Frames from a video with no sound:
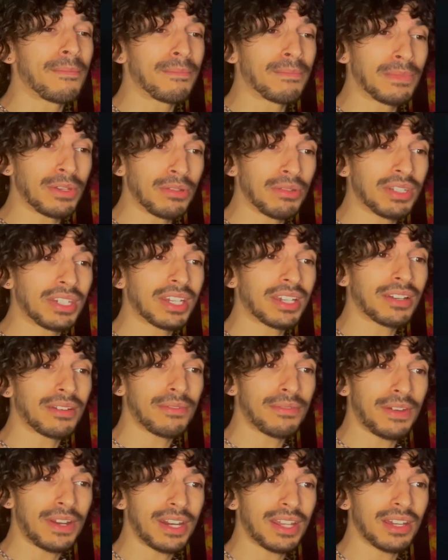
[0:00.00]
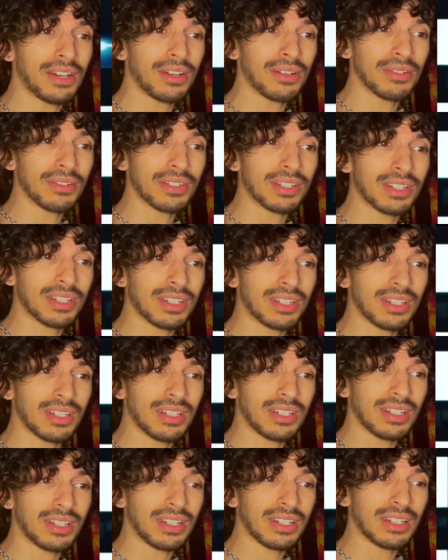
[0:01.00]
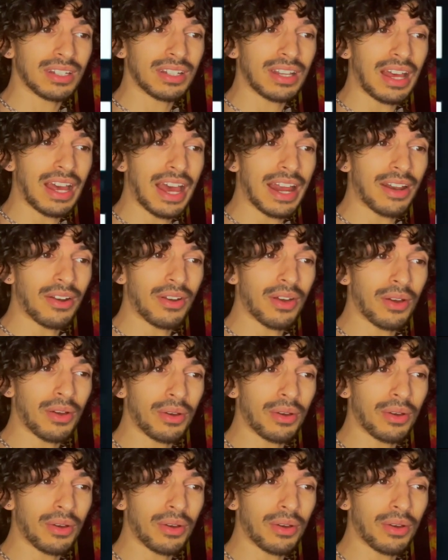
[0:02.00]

music videos. I don't know.